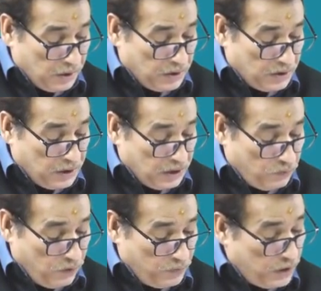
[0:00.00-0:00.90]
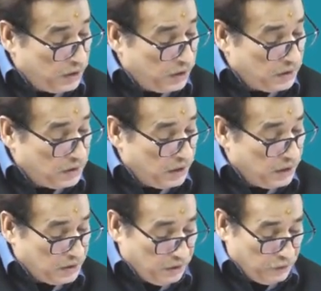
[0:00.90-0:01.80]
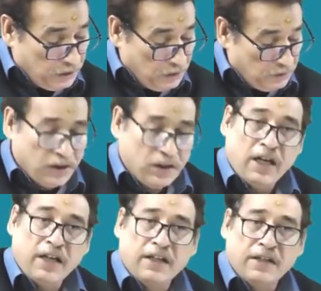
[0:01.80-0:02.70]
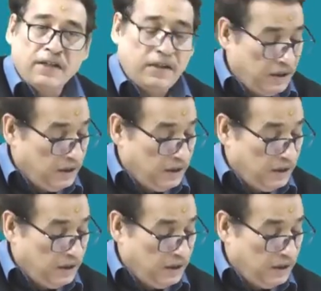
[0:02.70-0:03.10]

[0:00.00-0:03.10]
Receipt from debtors 37,900.